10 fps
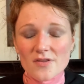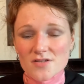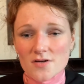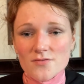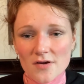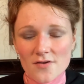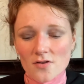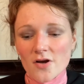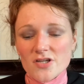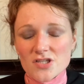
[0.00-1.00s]
skirts were at their
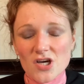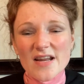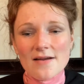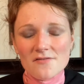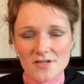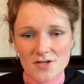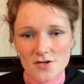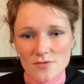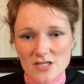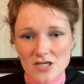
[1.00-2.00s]
largest, not every
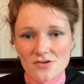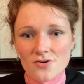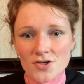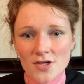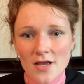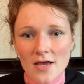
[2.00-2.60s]
skirt was huge.